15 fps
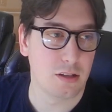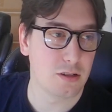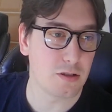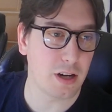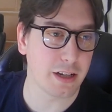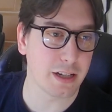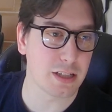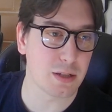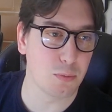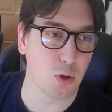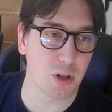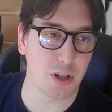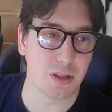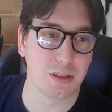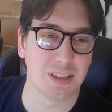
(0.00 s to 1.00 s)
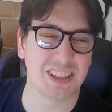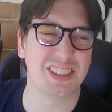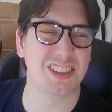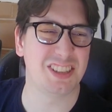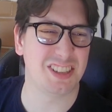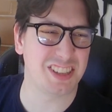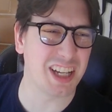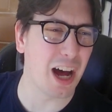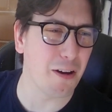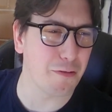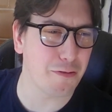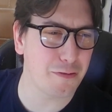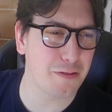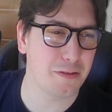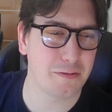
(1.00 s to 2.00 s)
Trying to get some more
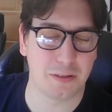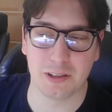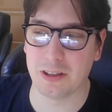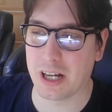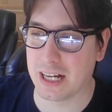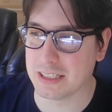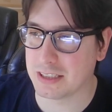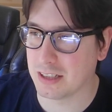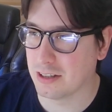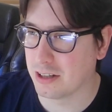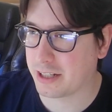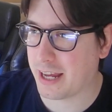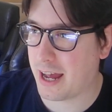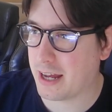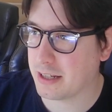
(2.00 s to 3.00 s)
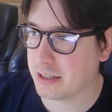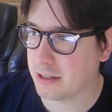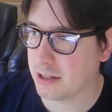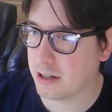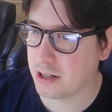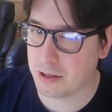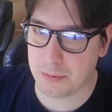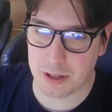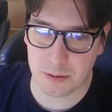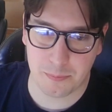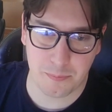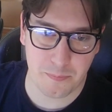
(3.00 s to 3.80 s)
stuff for you guys to look at, you know what I mean?